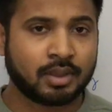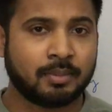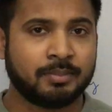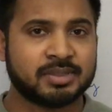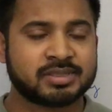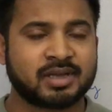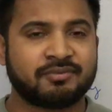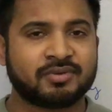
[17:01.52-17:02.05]
I
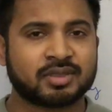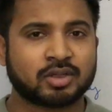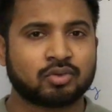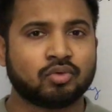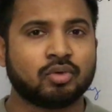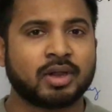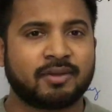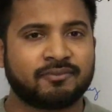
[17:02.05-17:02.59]
mean after the
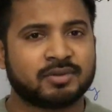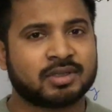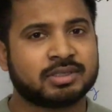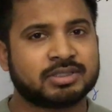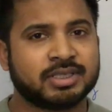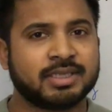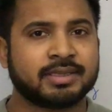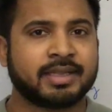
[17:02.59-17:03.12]
cook, after the
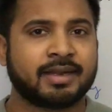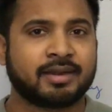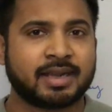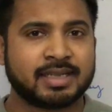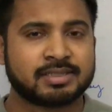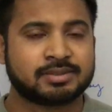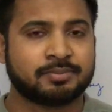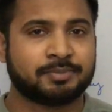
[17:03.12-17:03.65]
drain, that
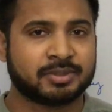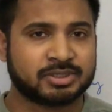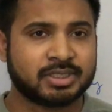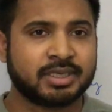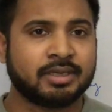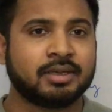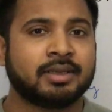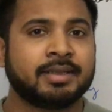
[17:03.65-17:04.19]
rice
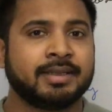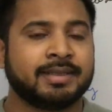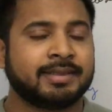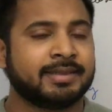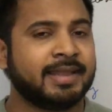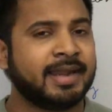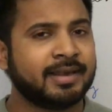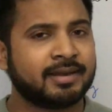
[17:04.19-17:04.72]
present,
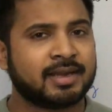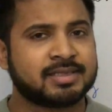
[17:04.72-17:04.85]
that